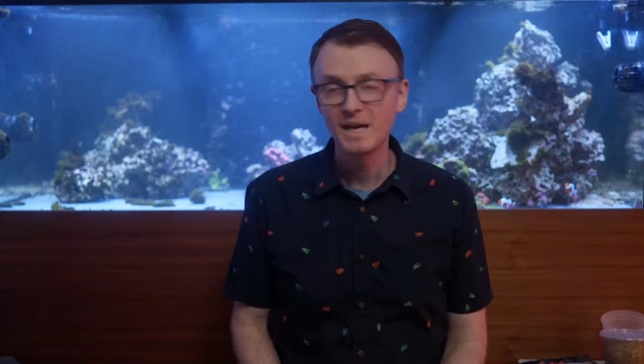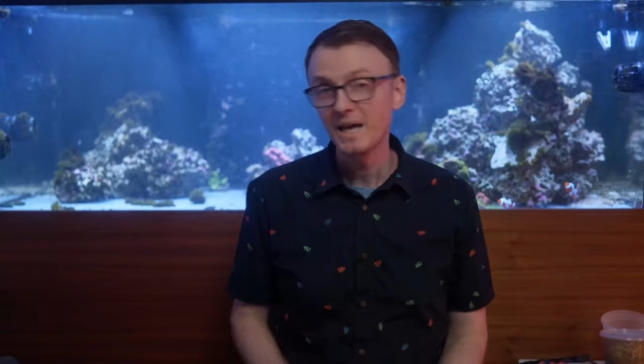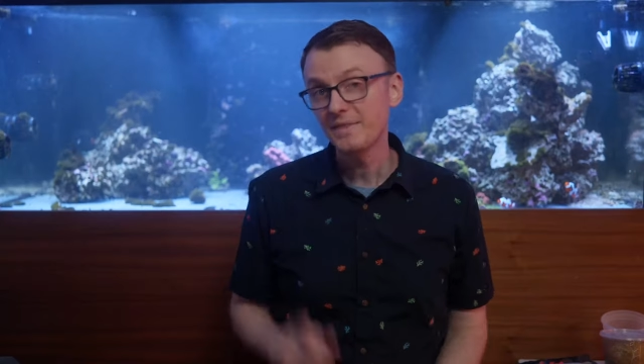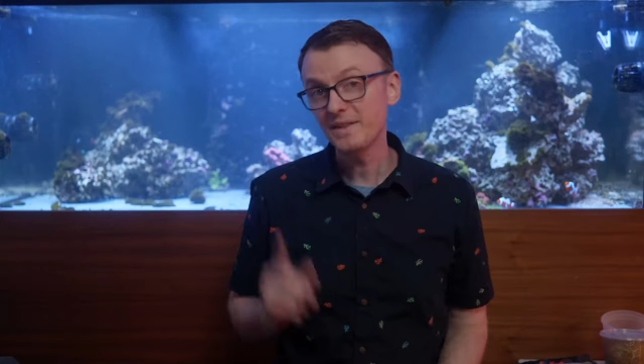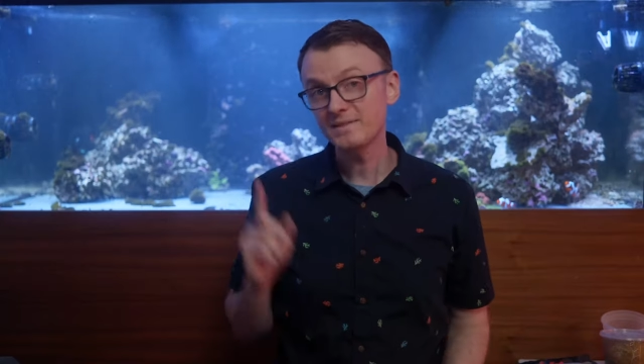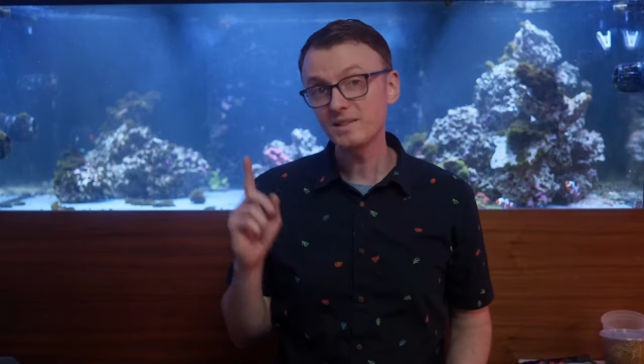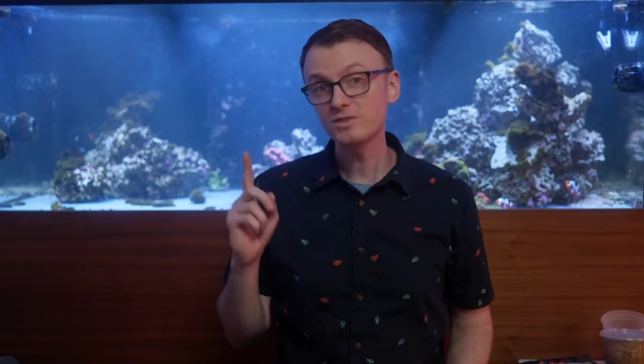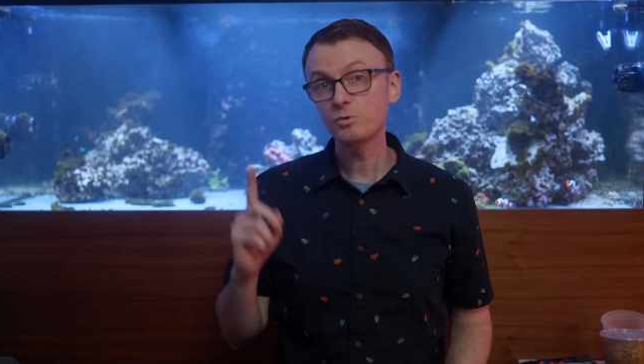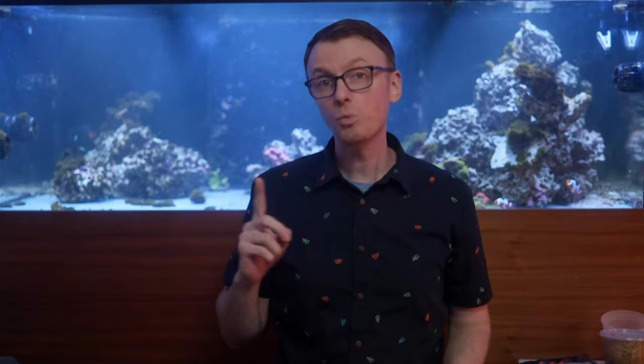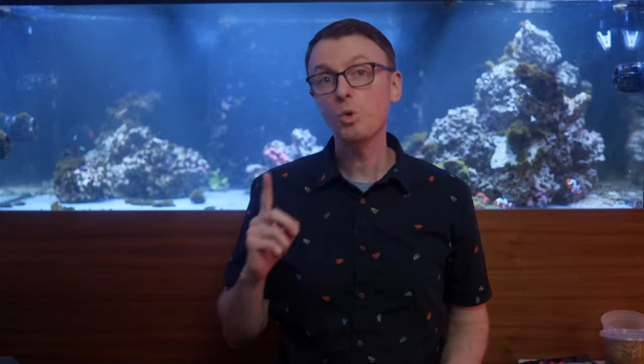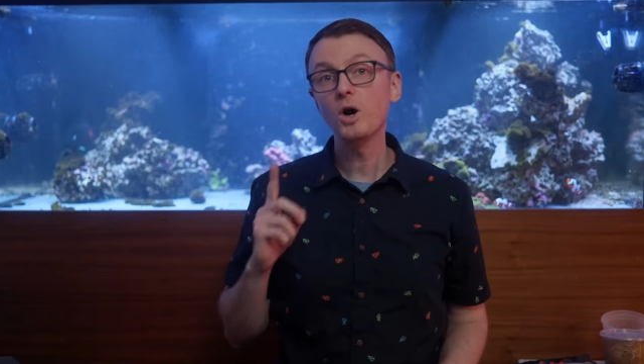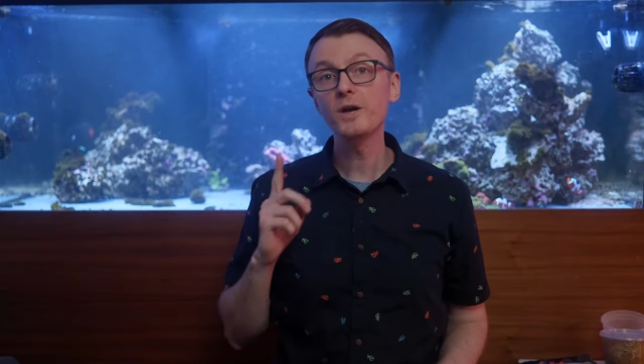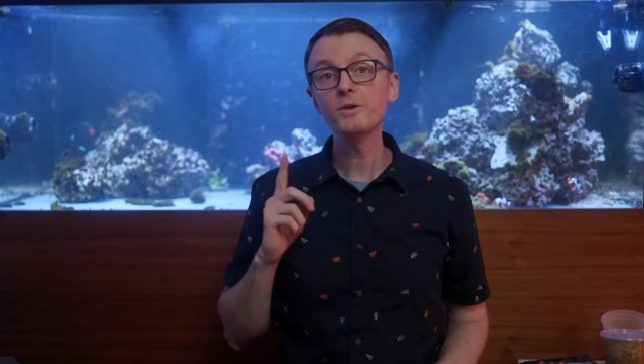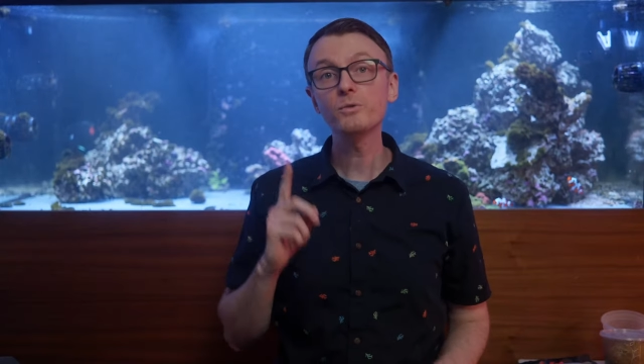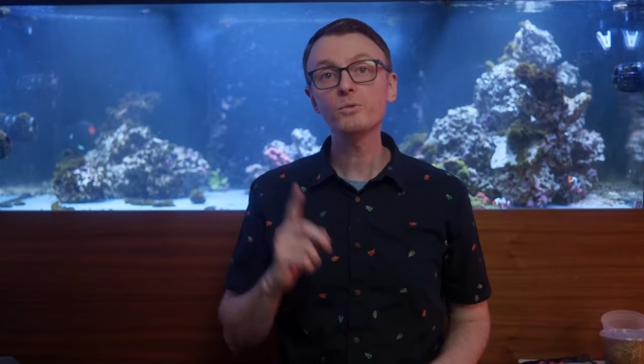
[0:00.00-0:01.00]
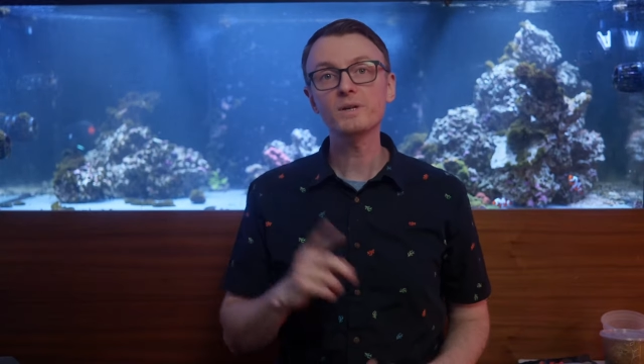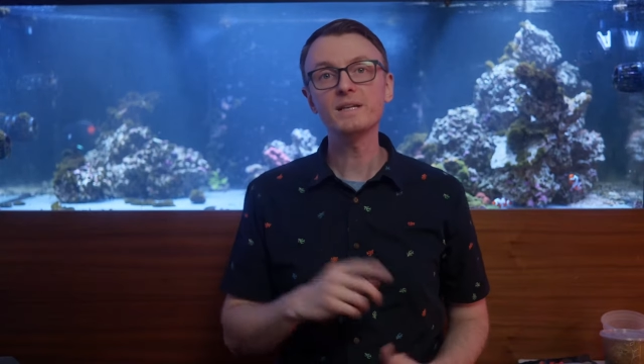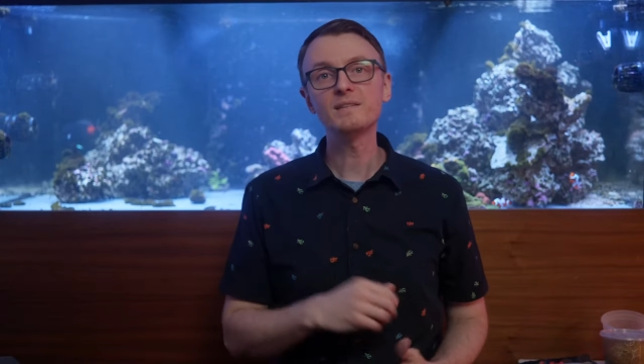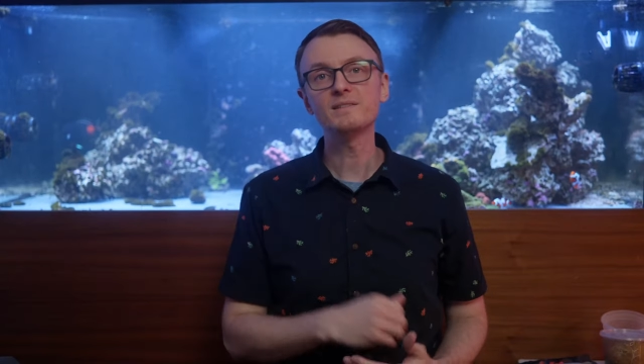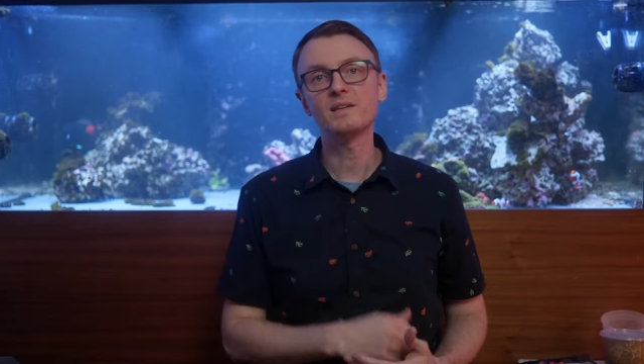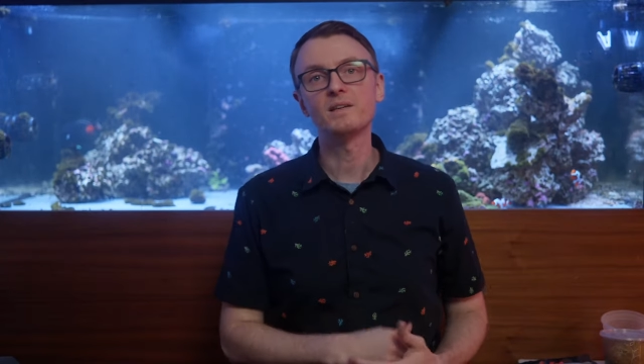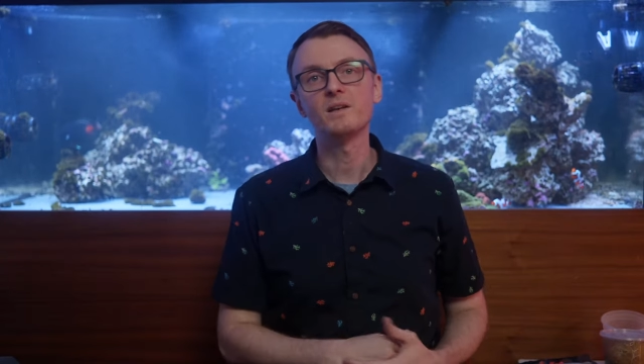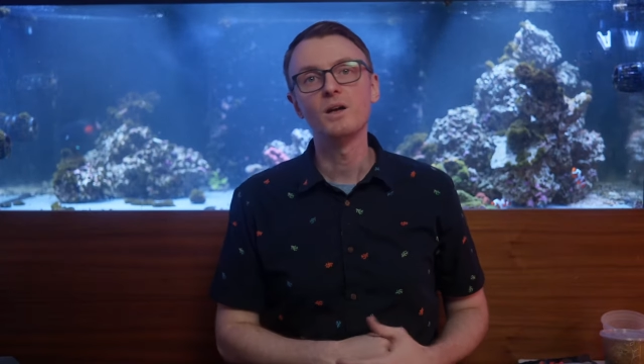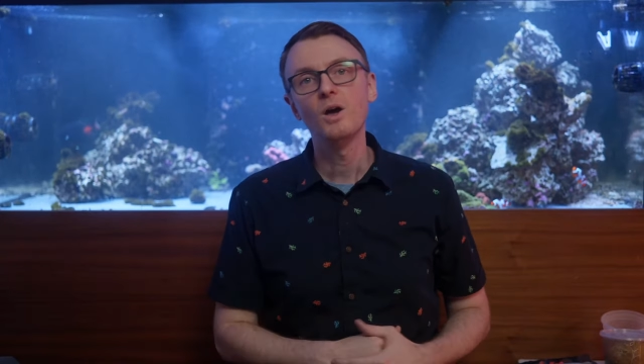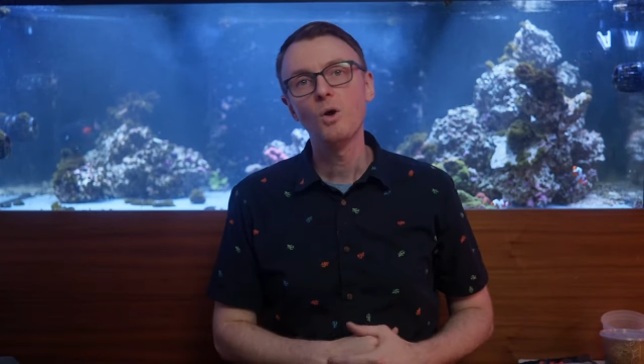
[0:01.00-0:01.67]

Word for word: This is one reason